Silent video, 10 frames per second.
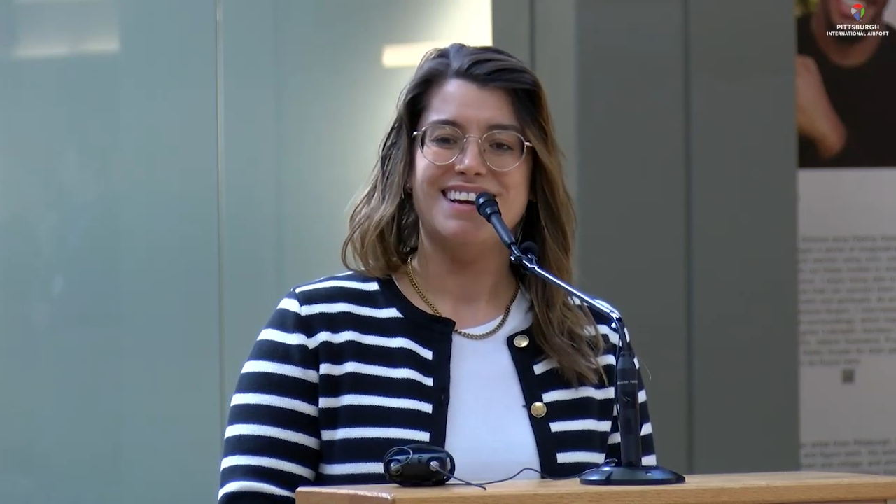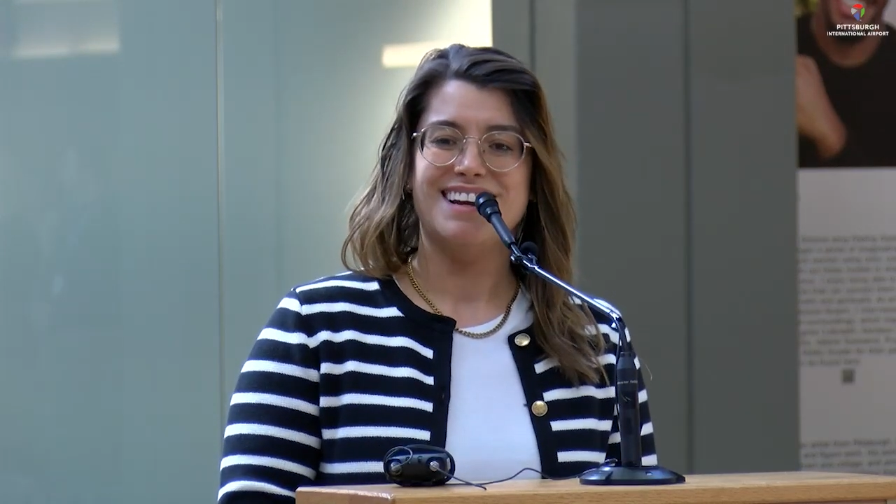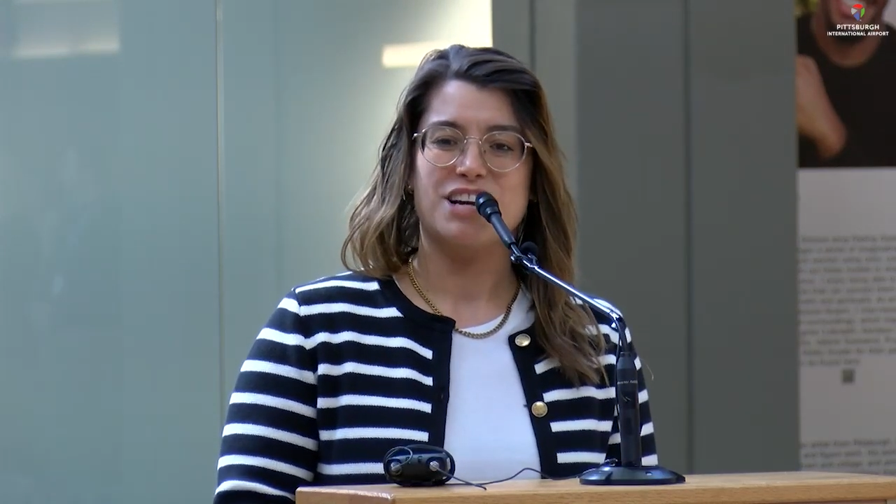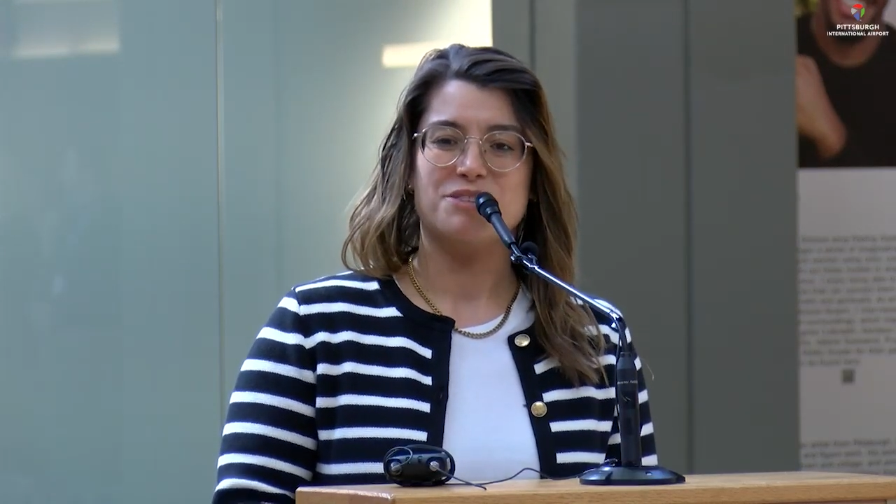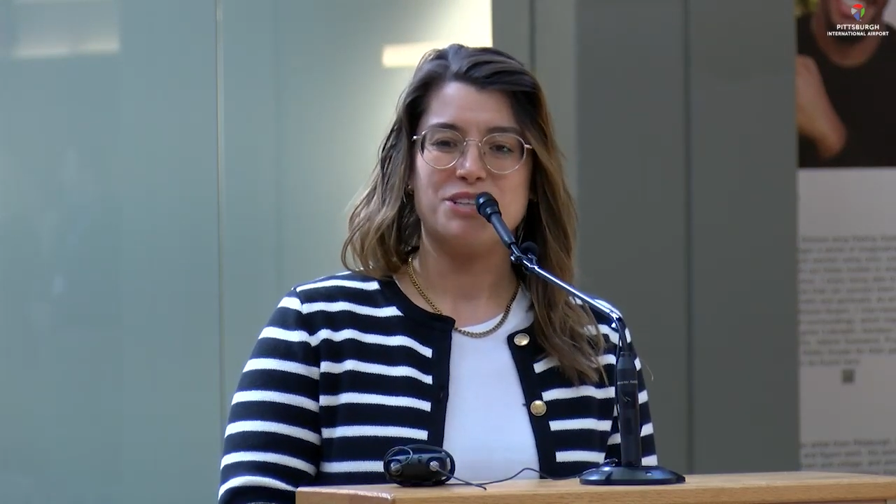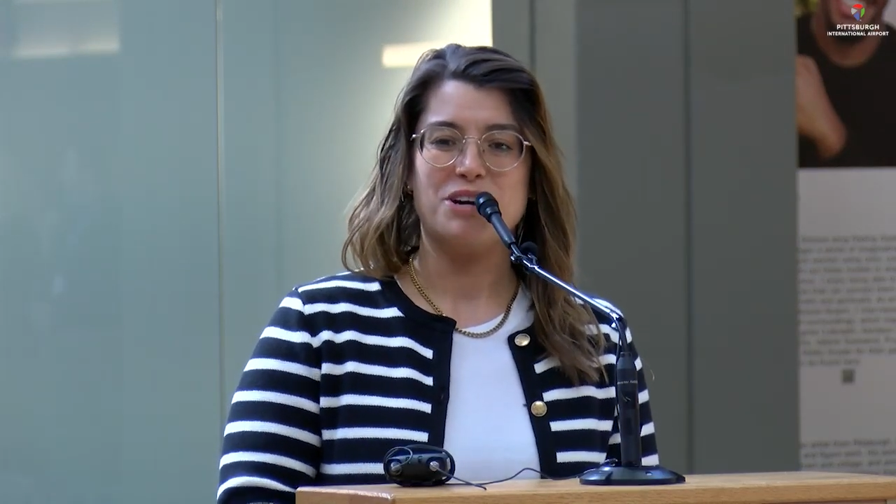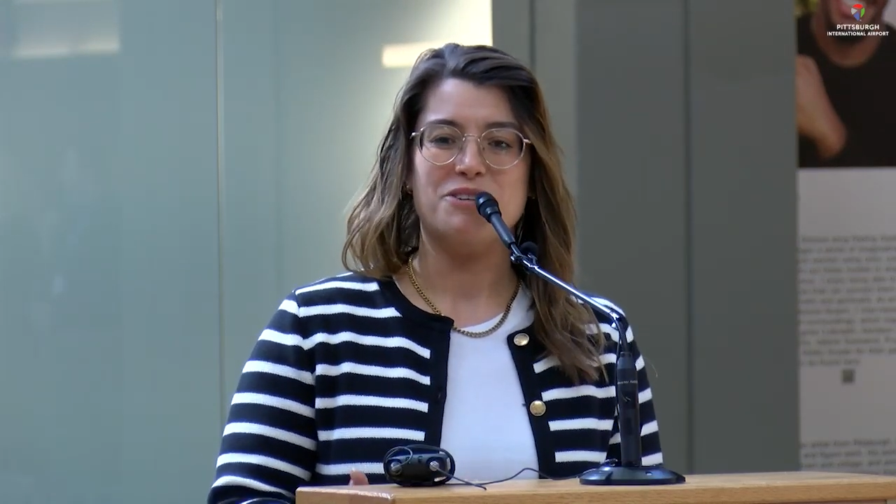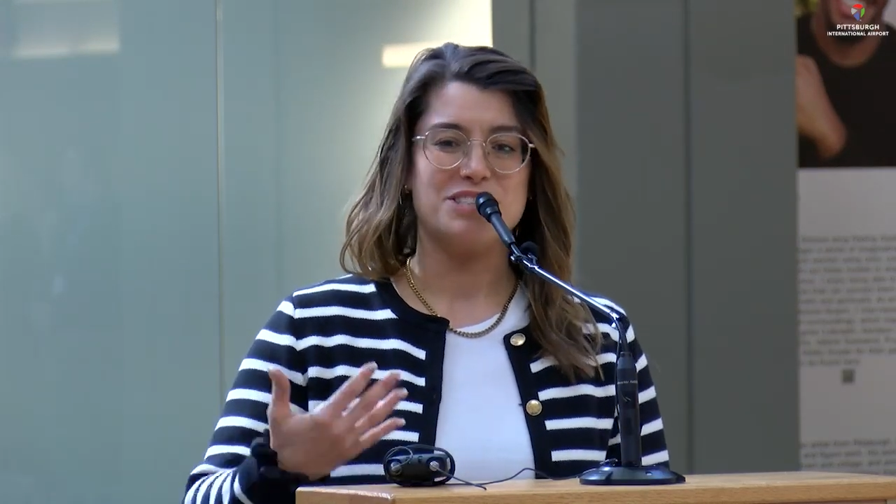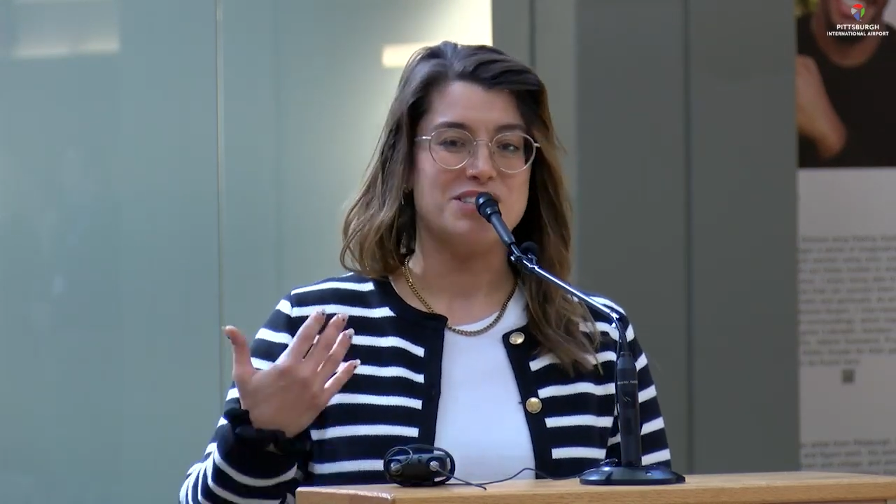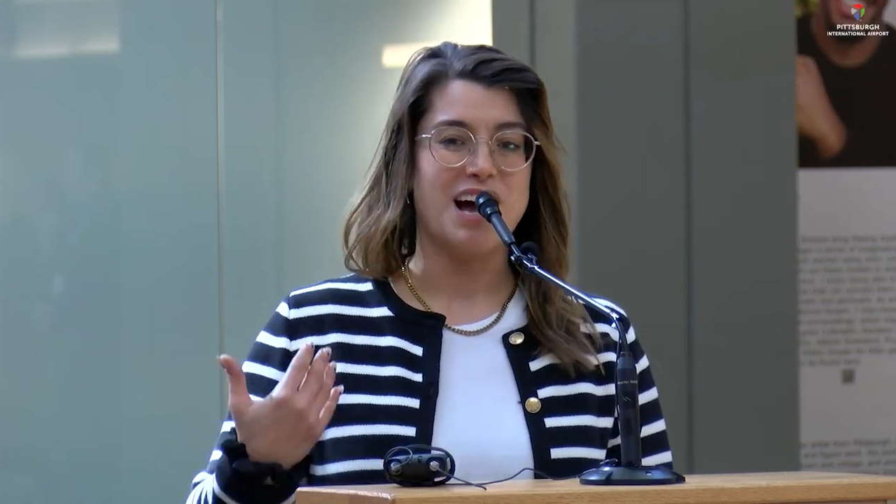because we know
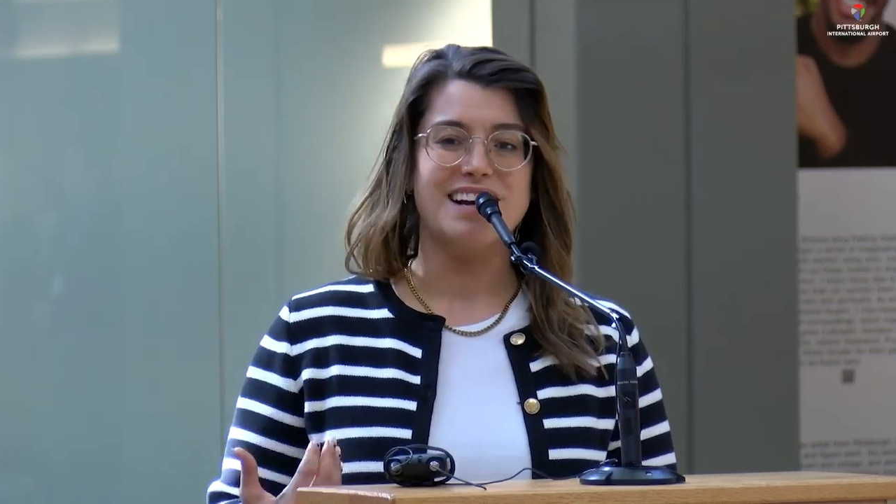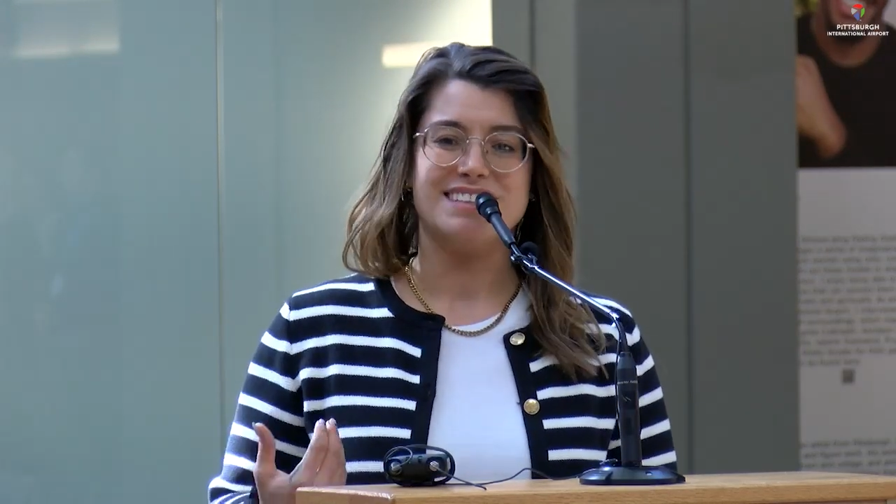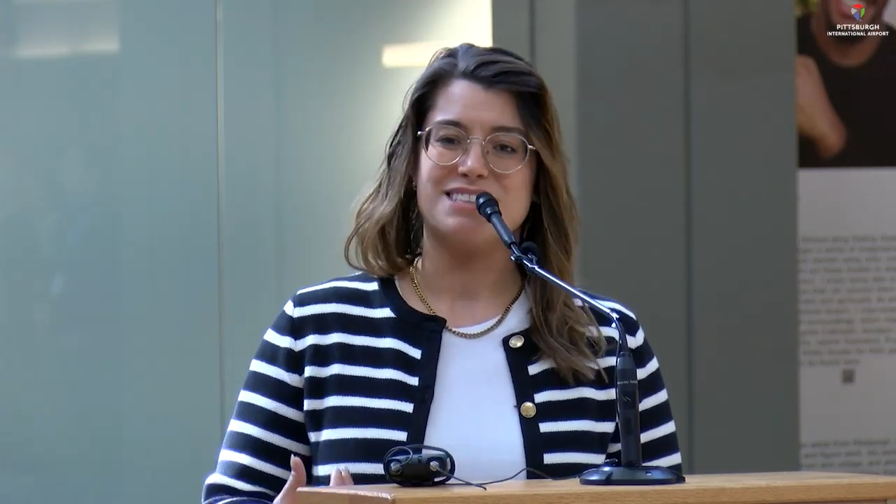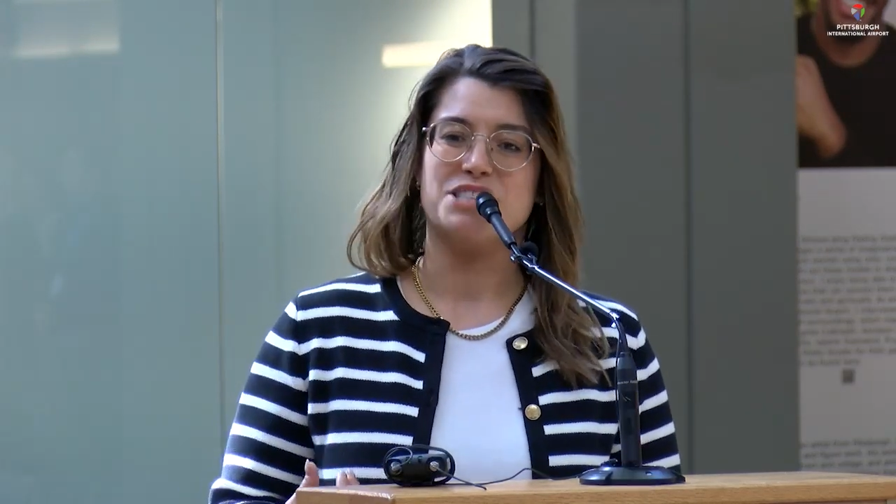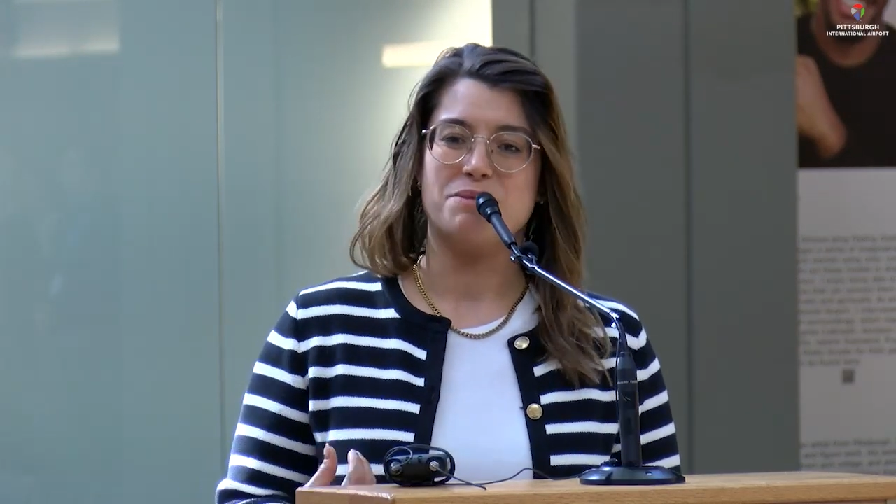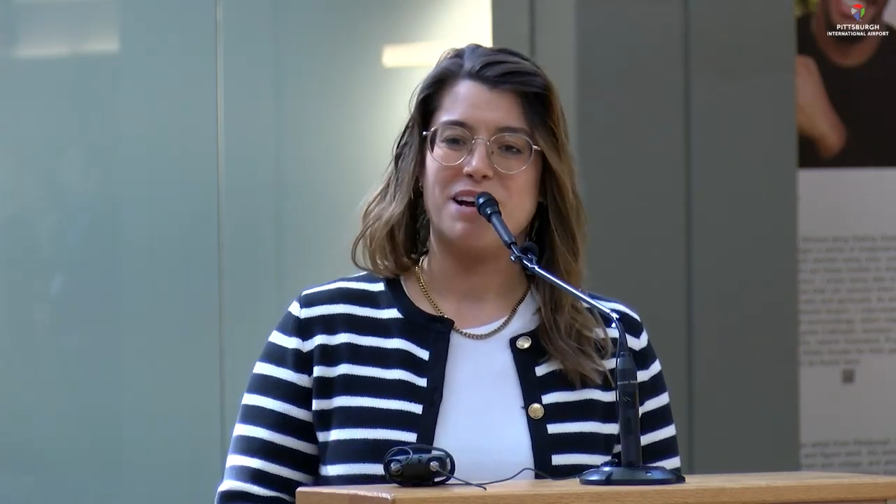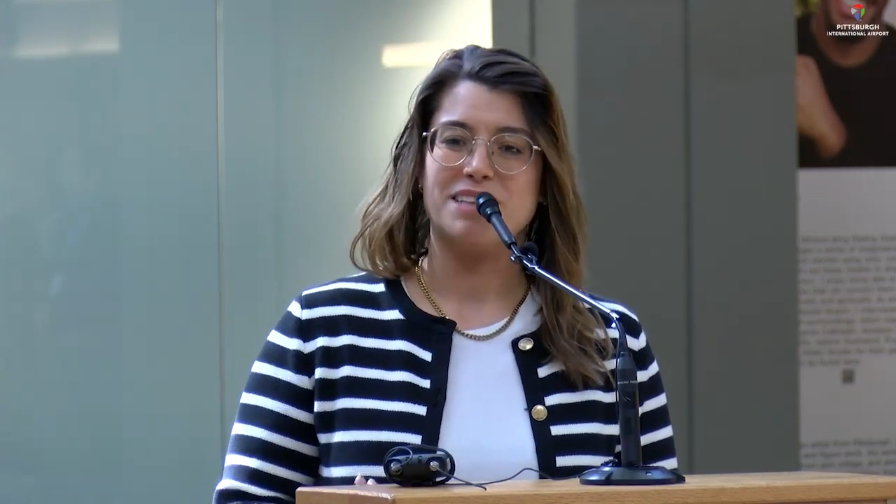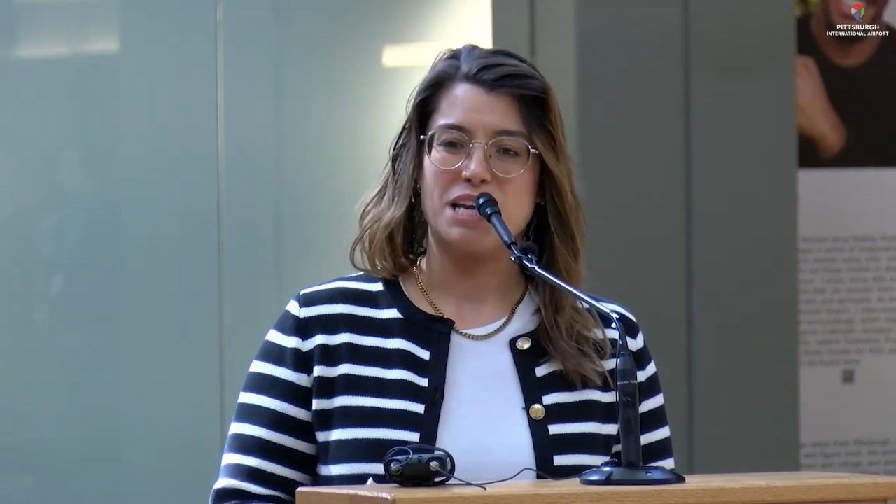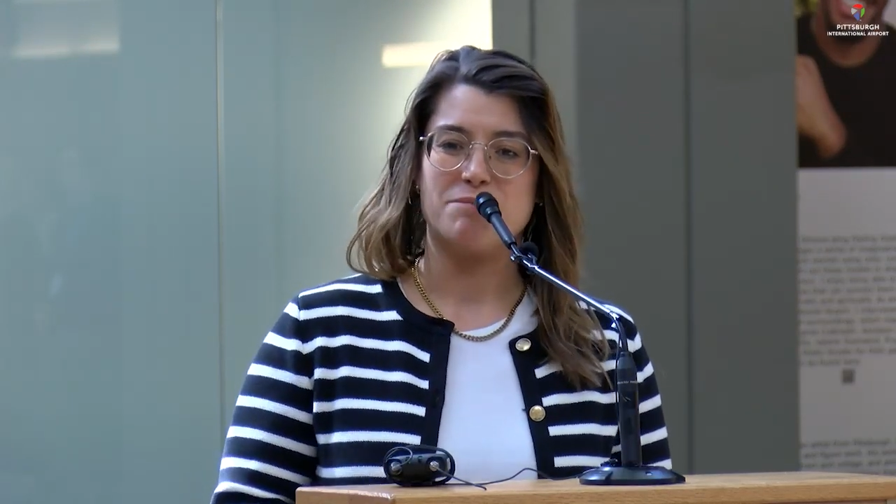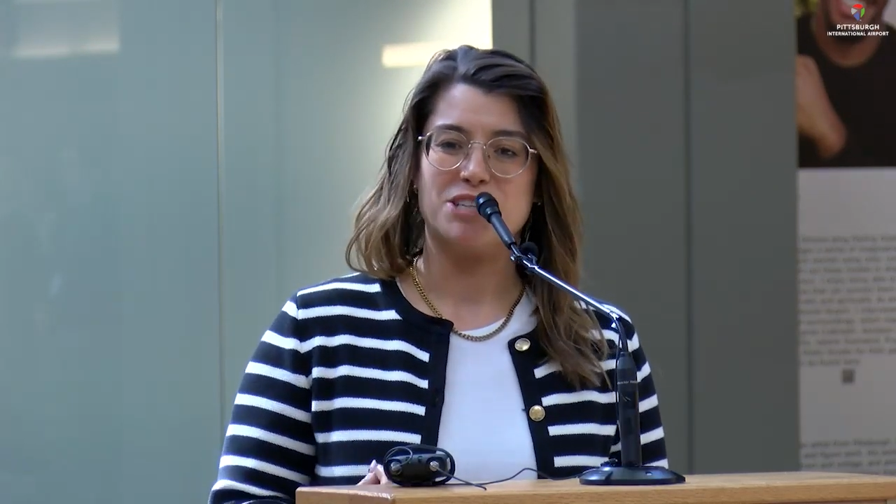it's not just about
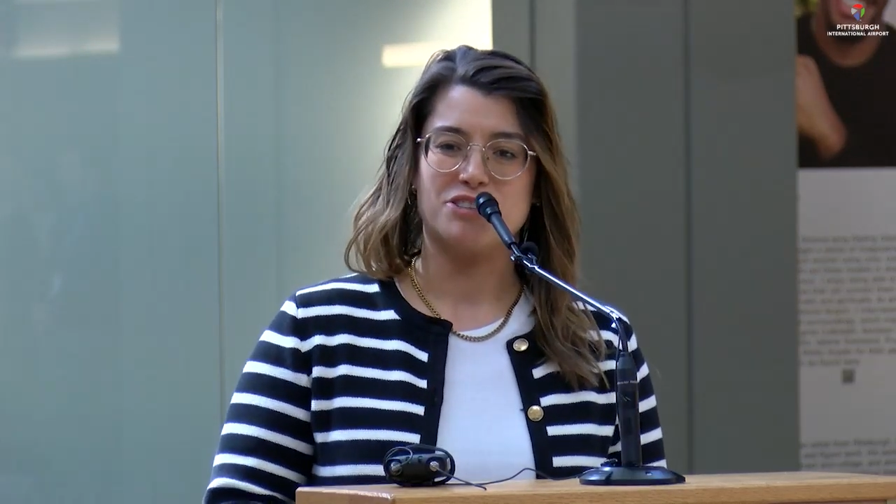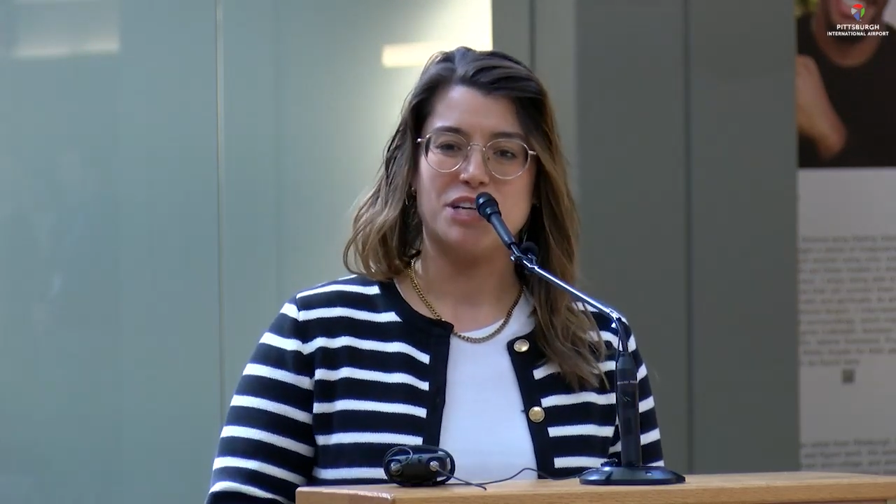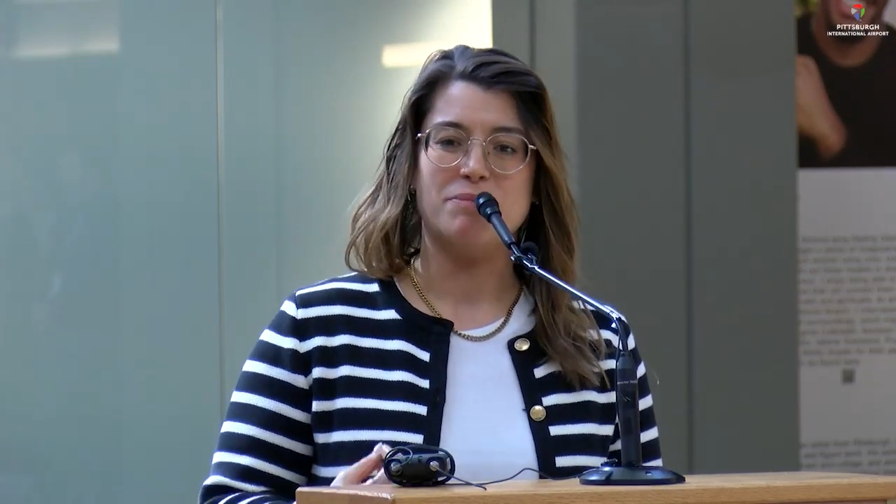the imagery,